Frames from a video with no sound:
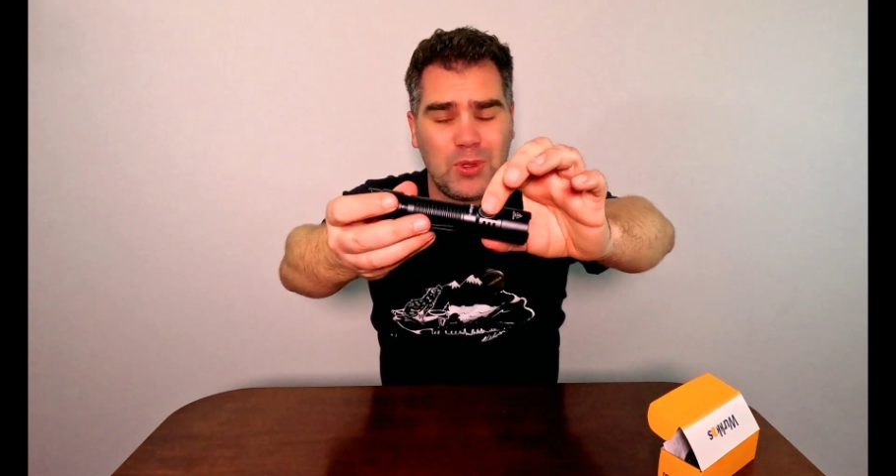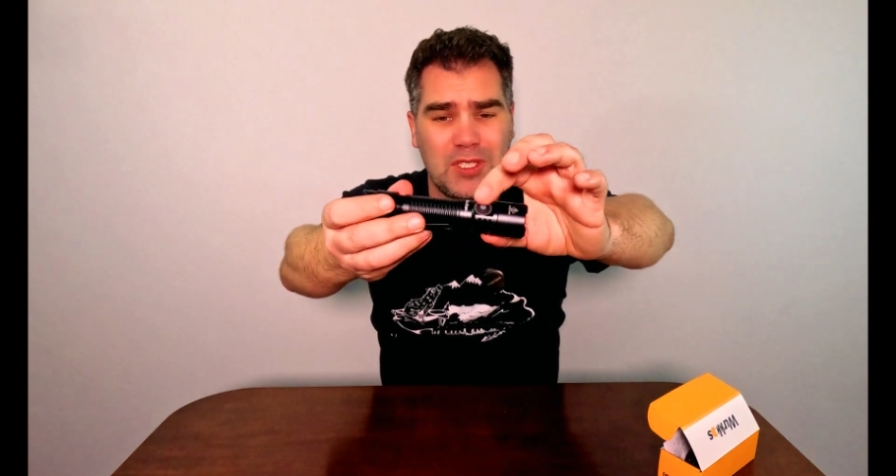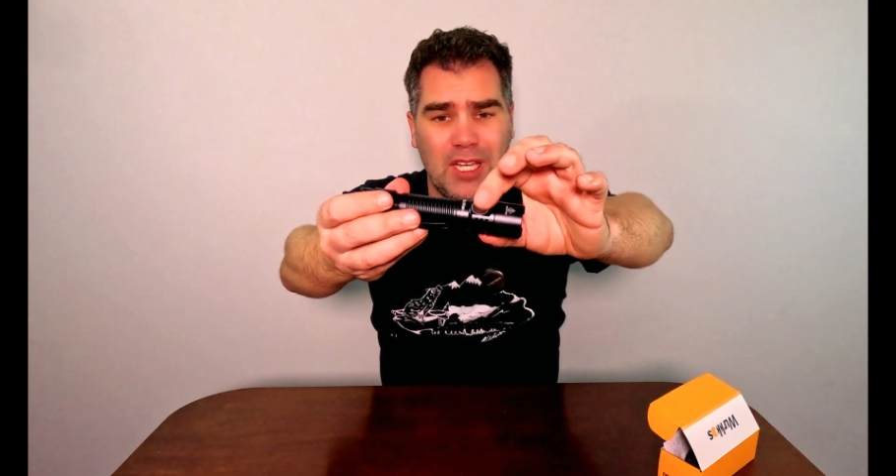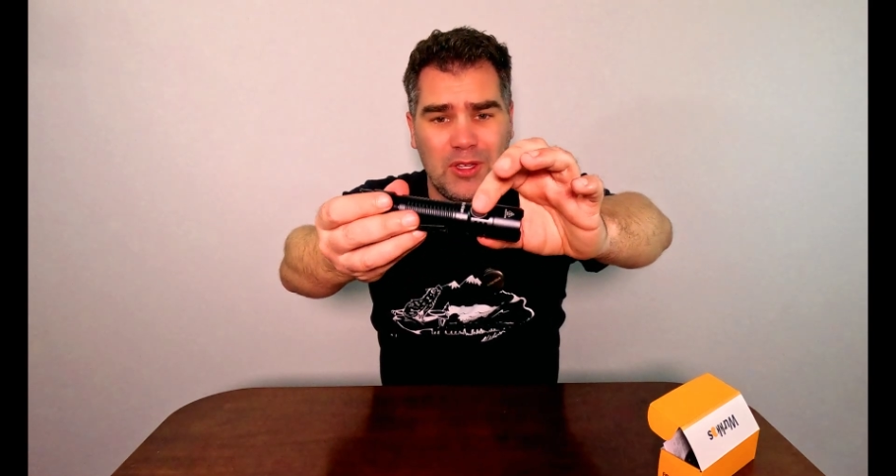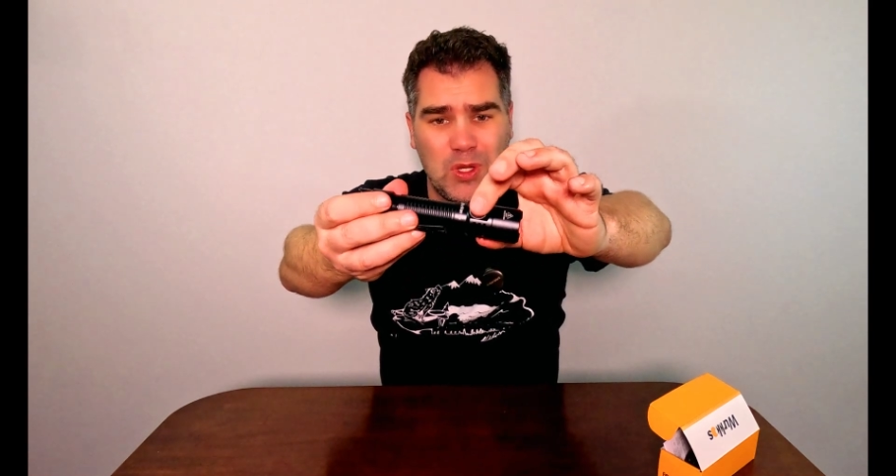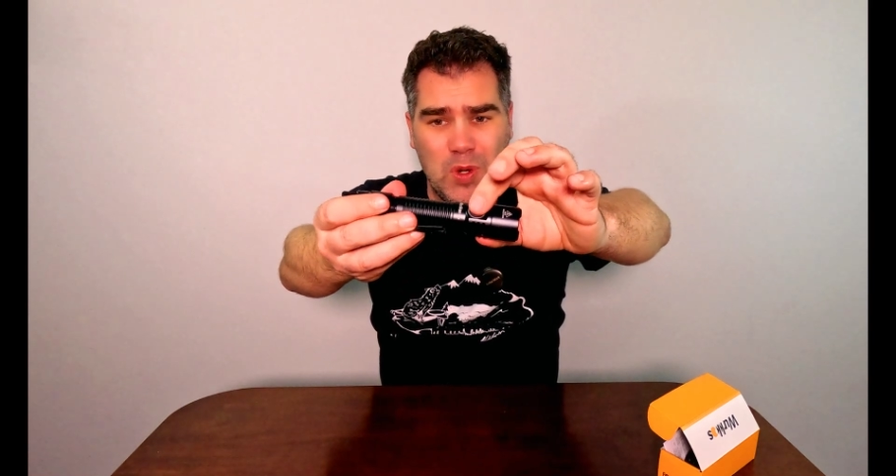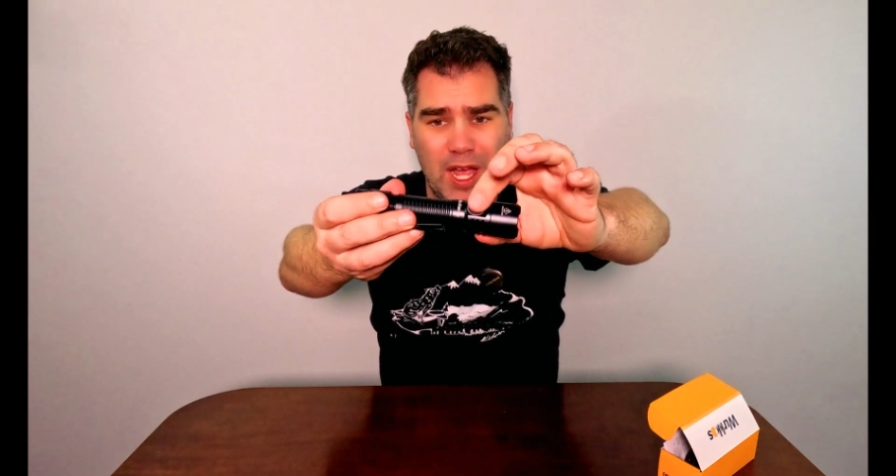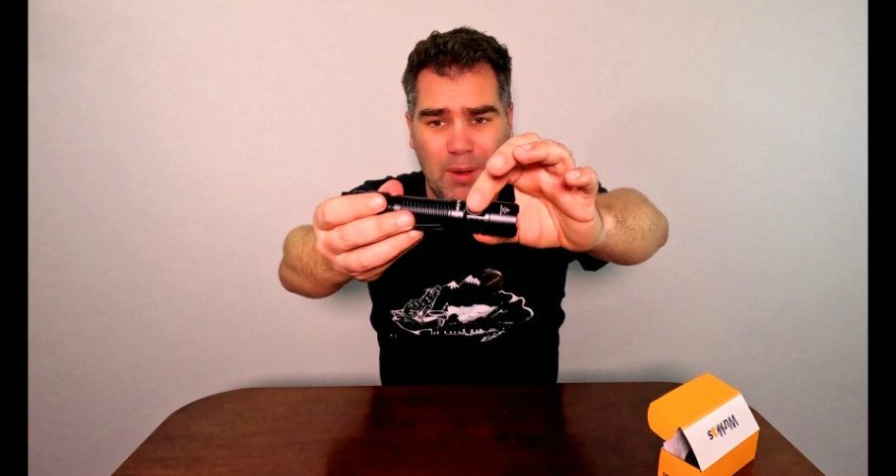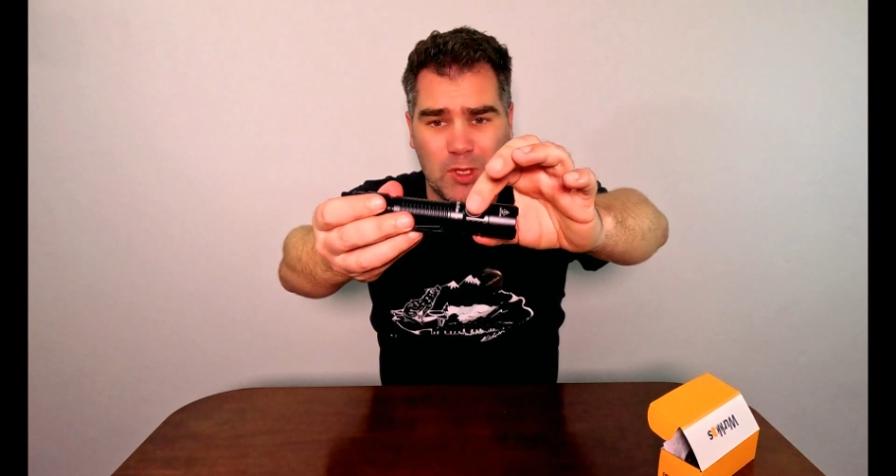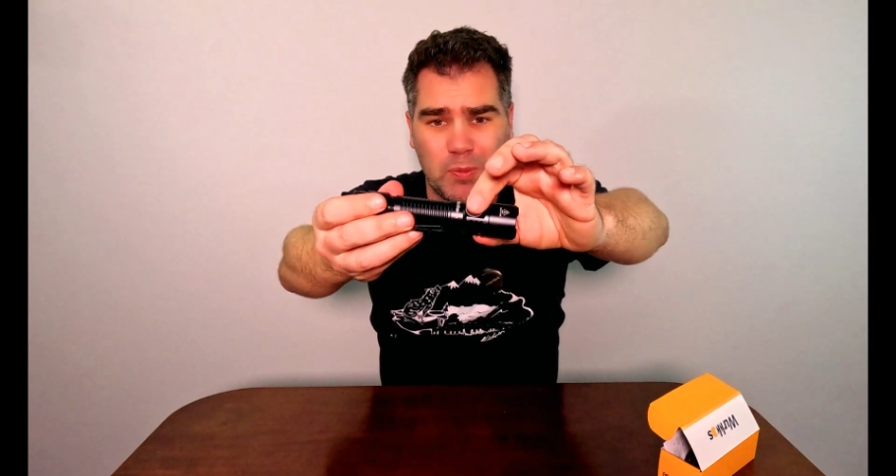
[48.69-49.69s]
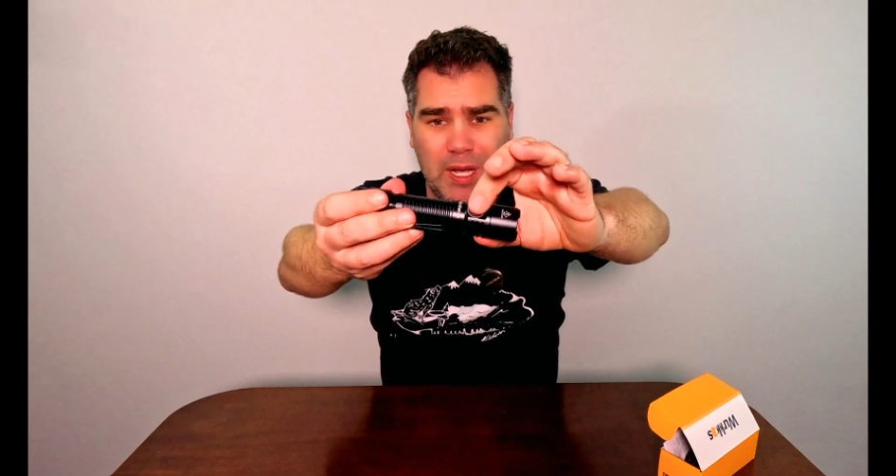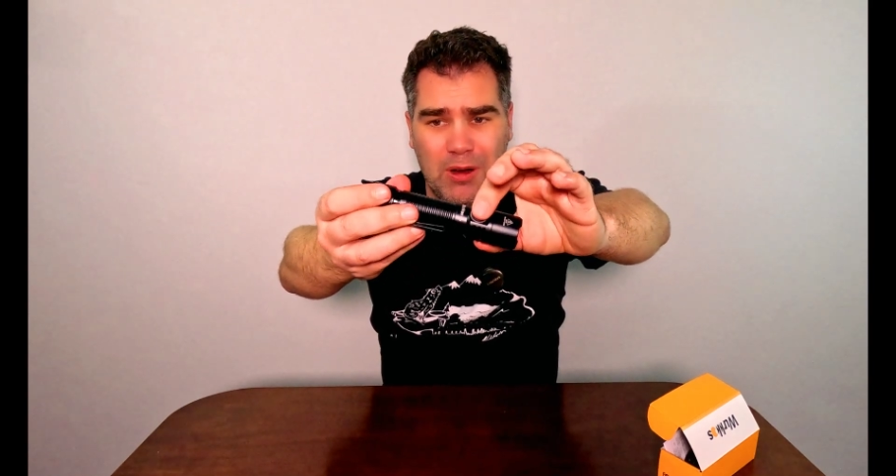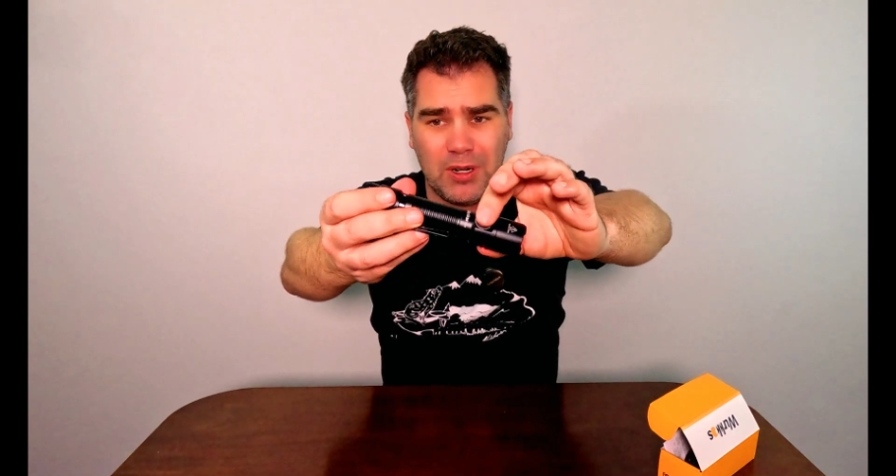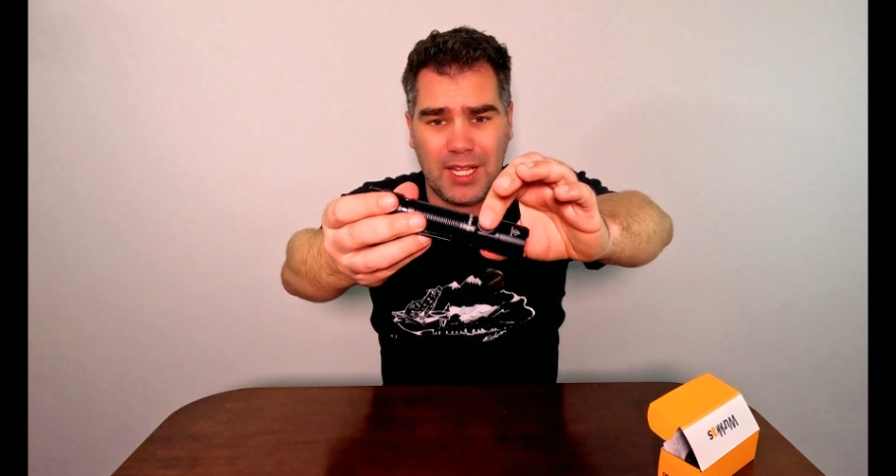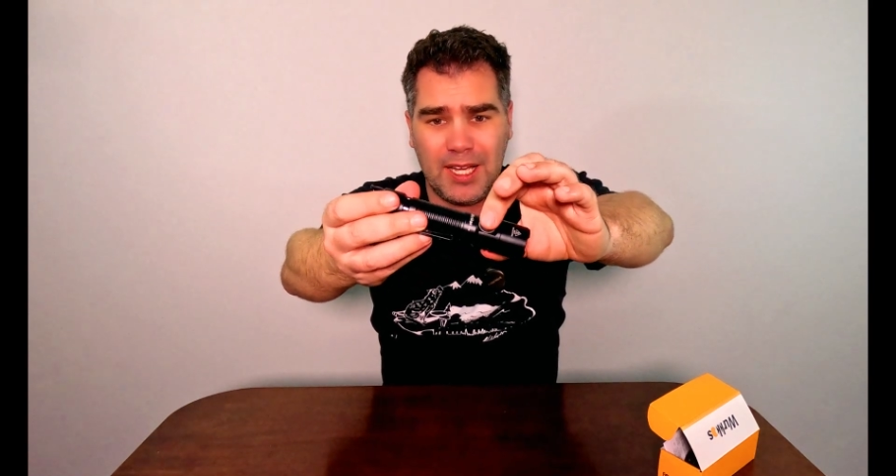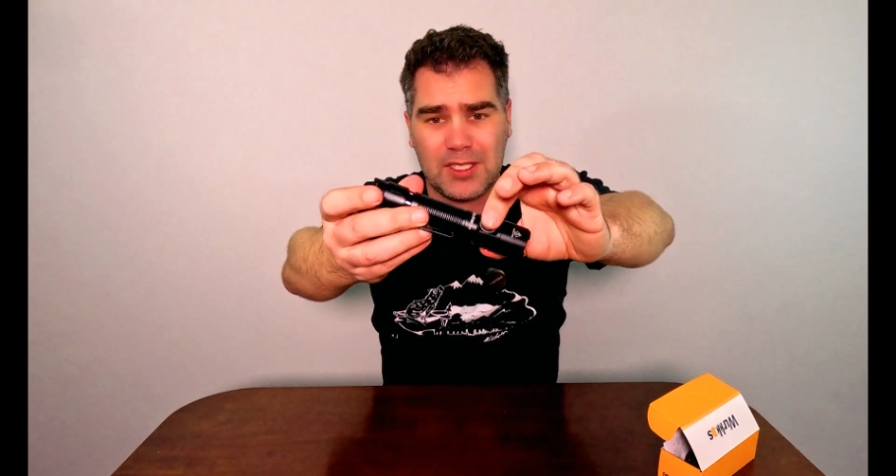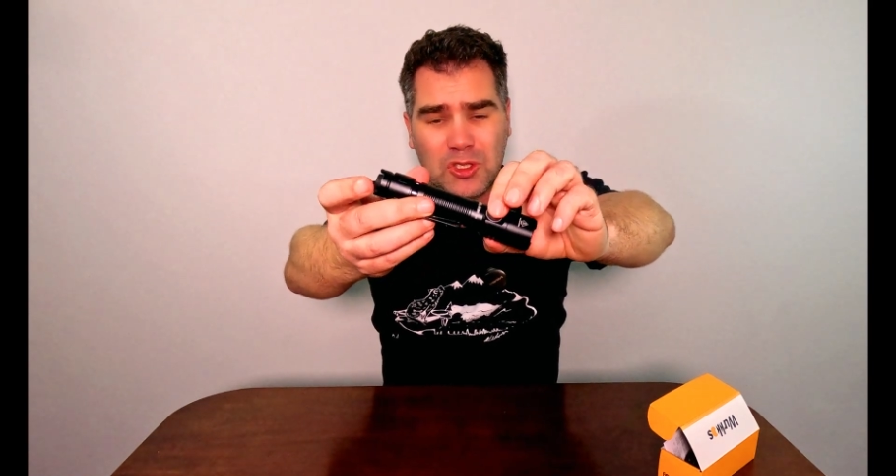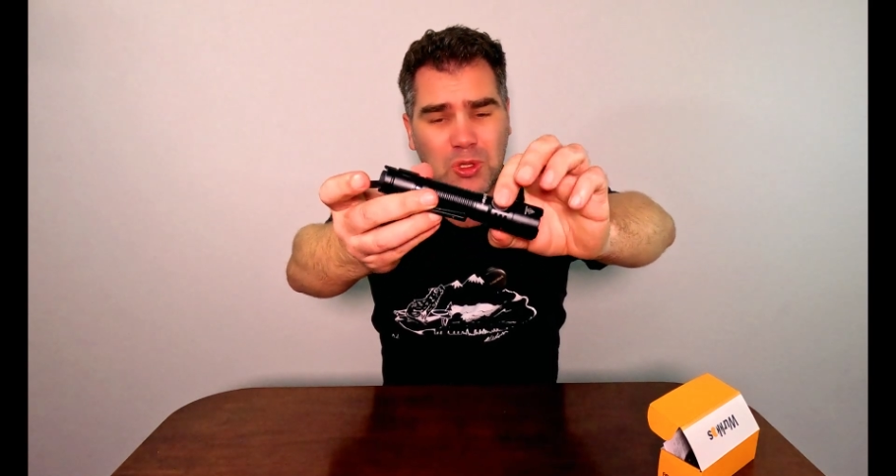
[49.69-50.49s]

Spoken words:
will tell you how much power it has.